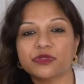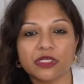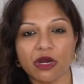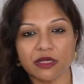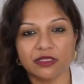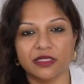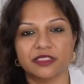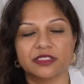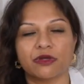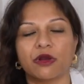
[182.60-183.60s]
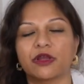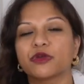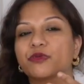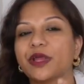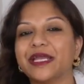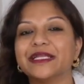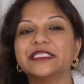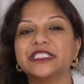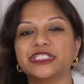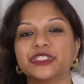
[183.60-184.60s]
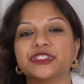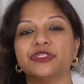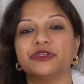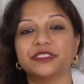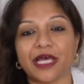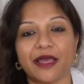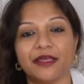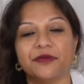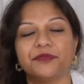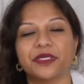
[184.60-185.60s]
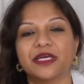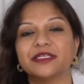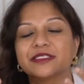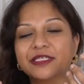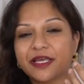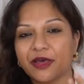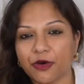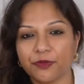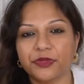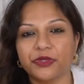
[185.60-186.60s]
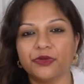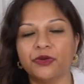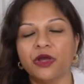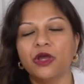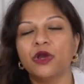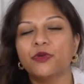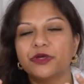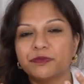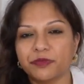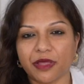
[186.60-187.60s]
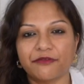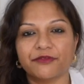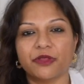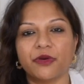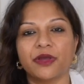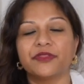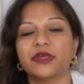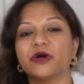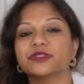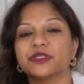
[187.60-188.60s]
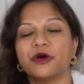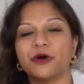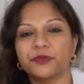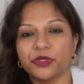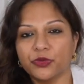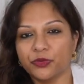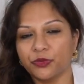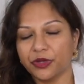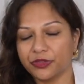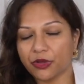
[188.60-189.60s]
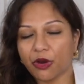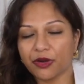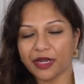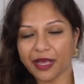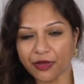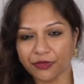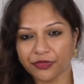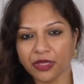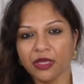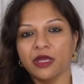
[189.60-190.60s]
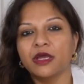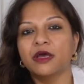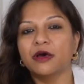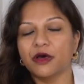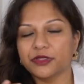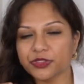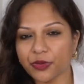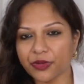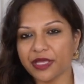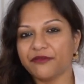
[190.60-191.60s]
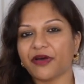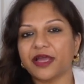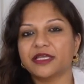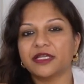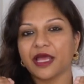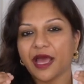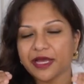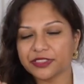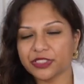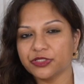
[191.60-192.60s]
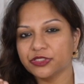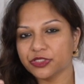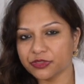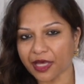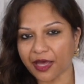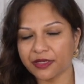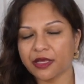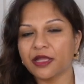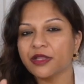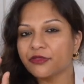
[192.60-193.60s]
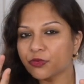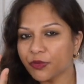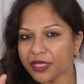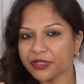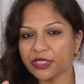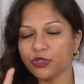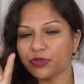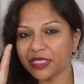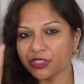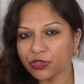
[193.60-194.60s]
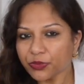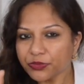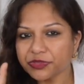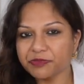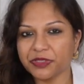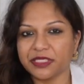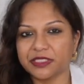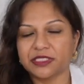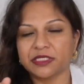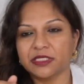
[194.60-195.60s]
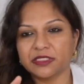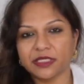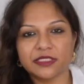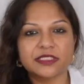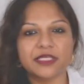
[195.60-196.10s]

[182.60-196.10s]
regardless, are a great addition to your diet because they help you with blood flow and they also help you with heart health. So if I can ask you to do that, another way that you can use beets is, let's